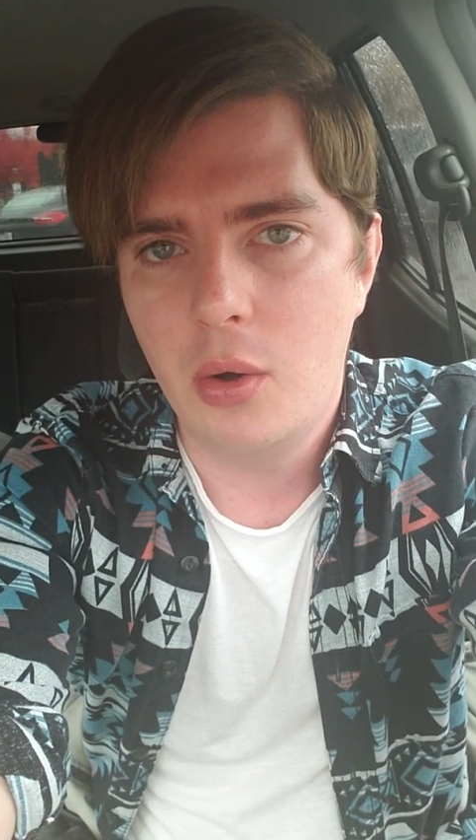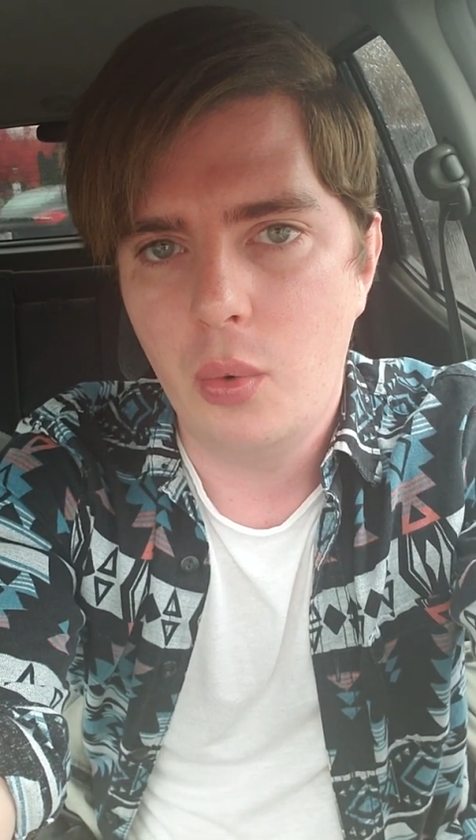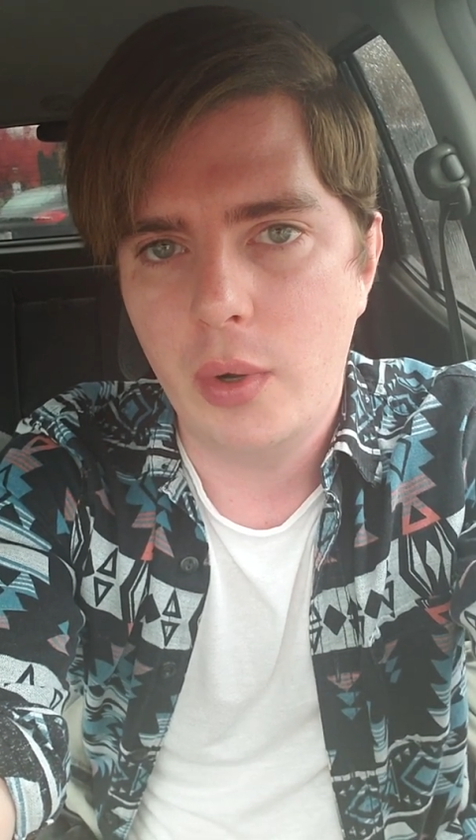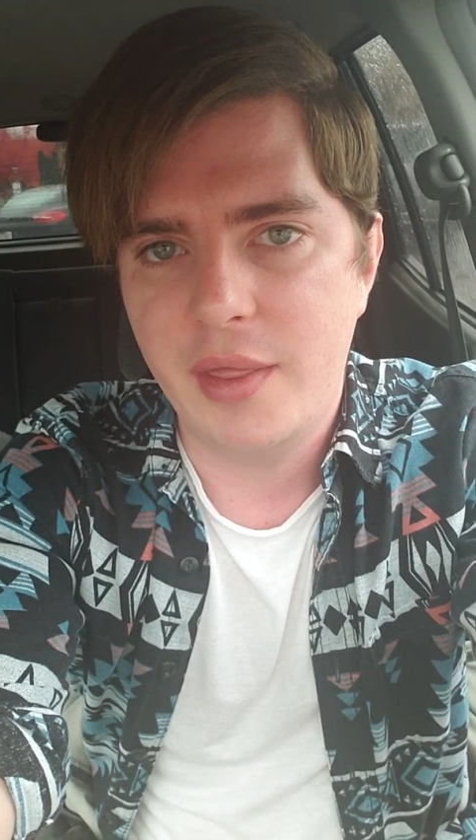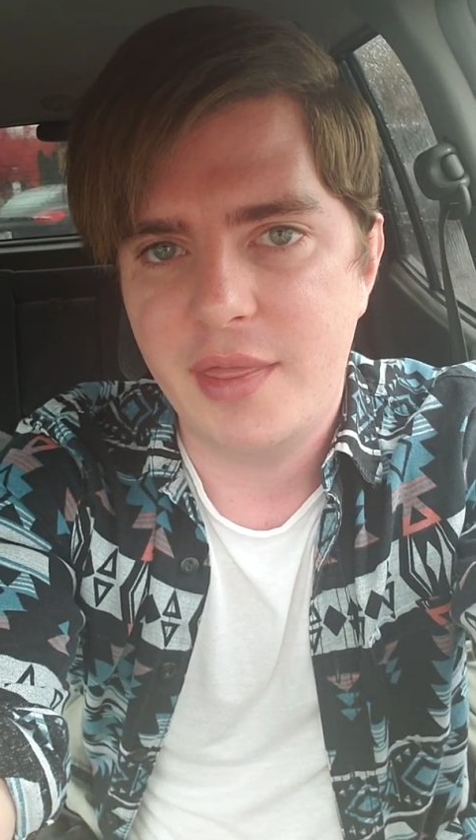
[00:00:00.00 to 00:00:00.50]

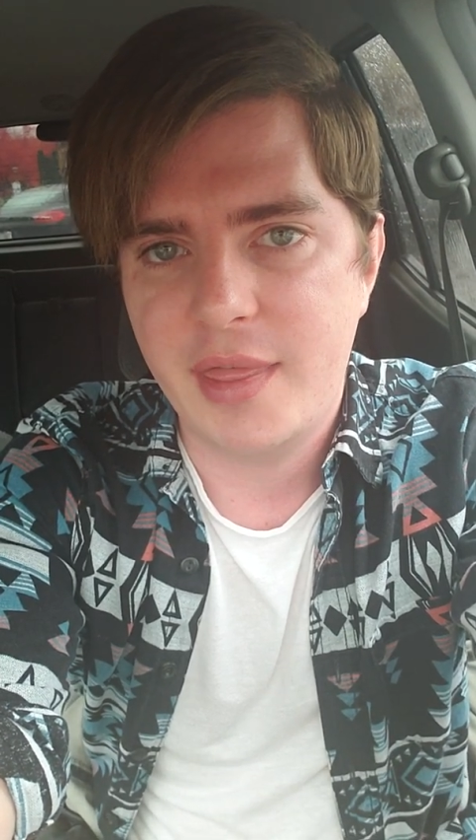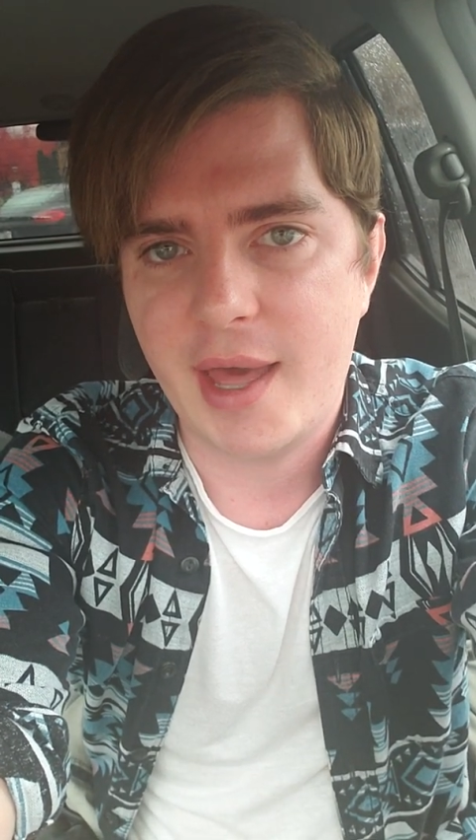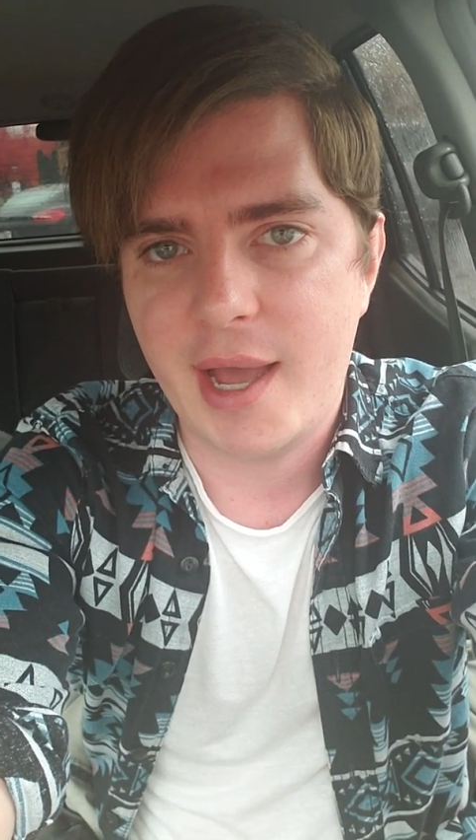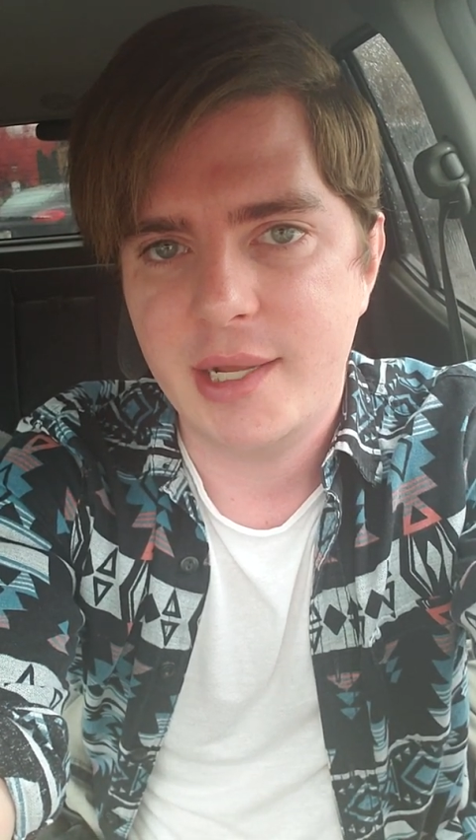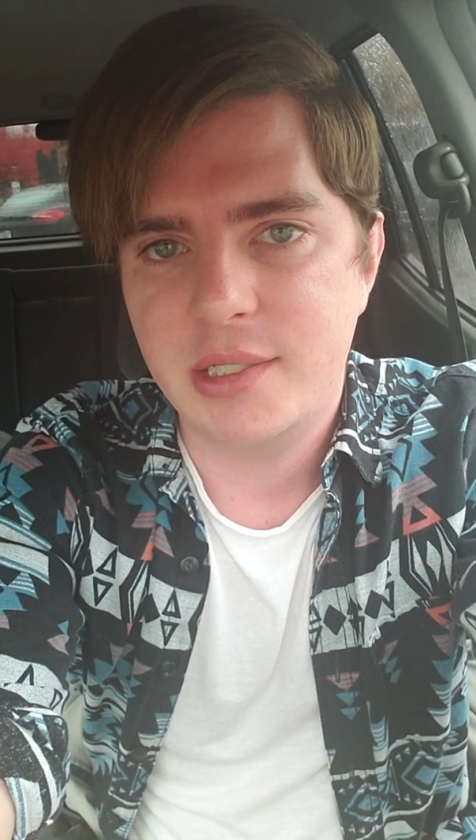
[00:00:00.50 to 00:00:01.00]
With
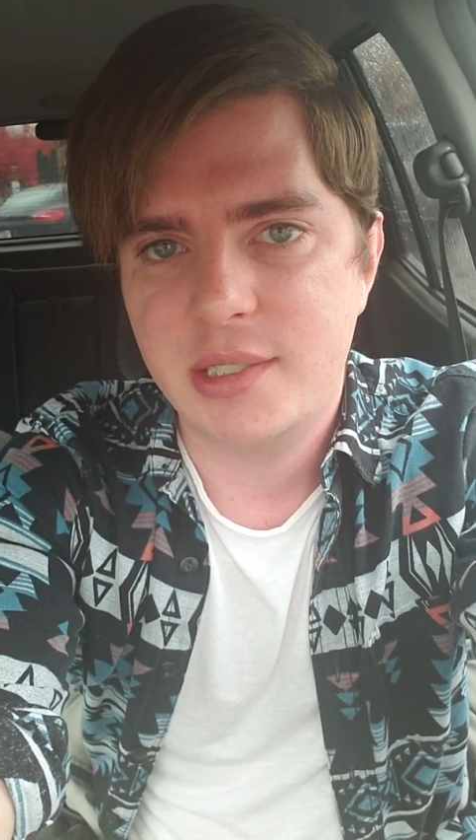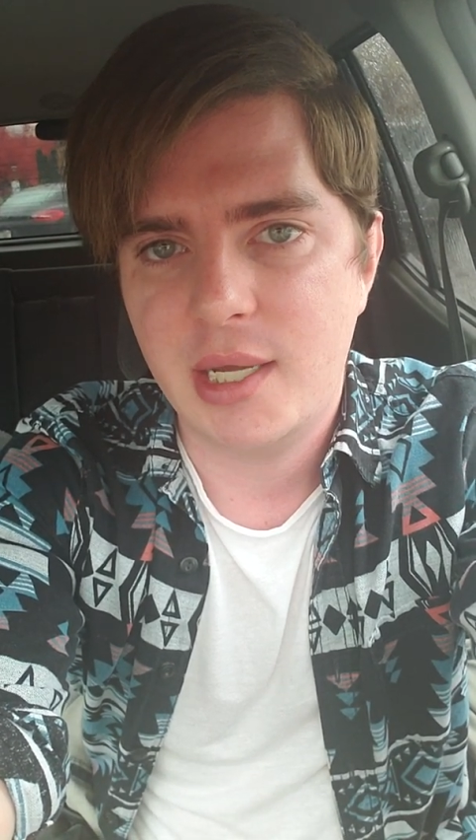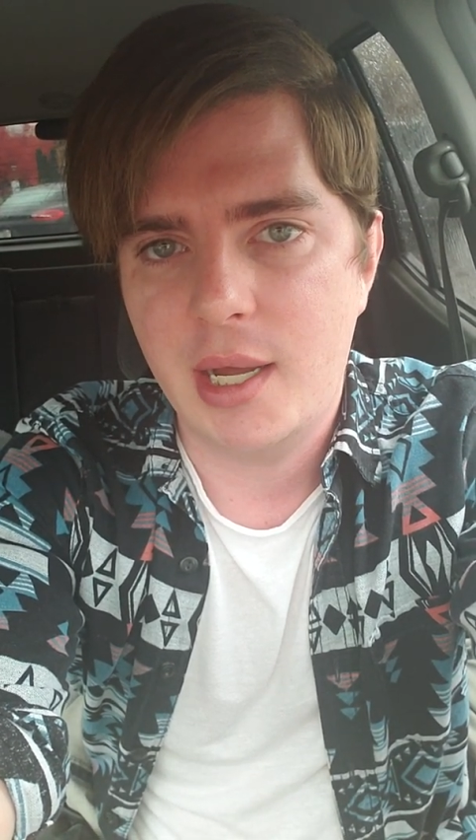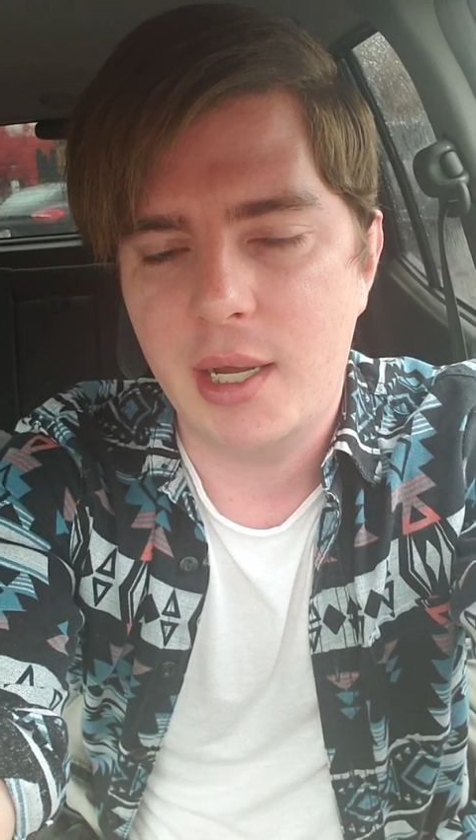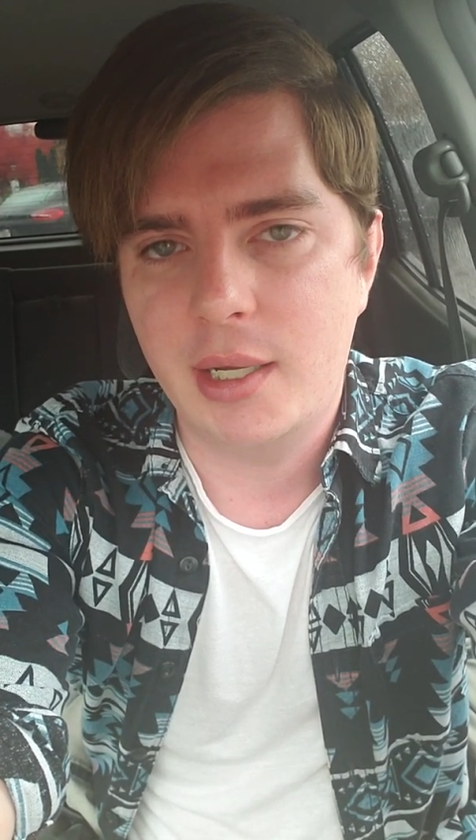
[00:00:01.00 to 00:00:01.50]
that,
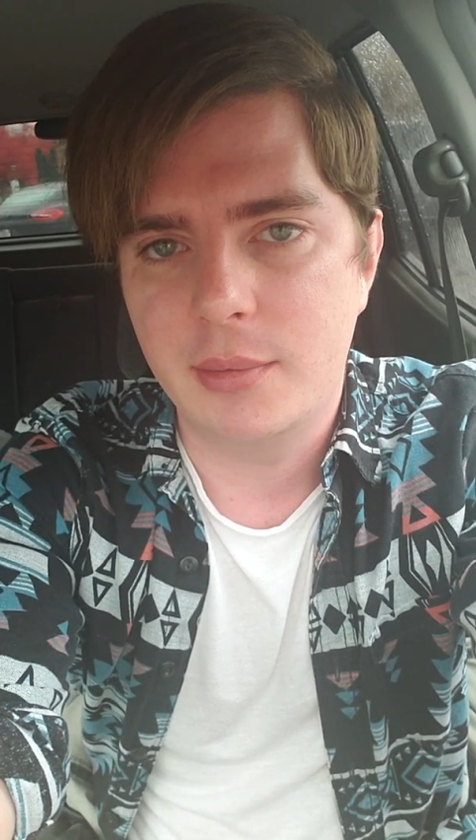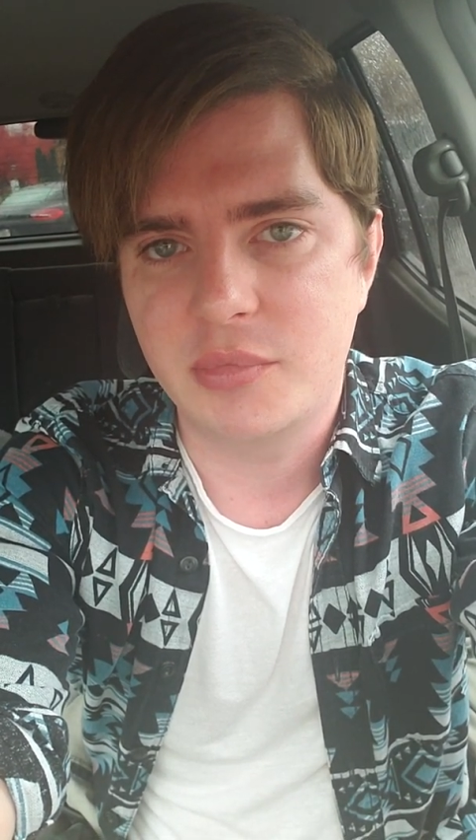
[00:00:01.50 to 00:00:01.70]
I'm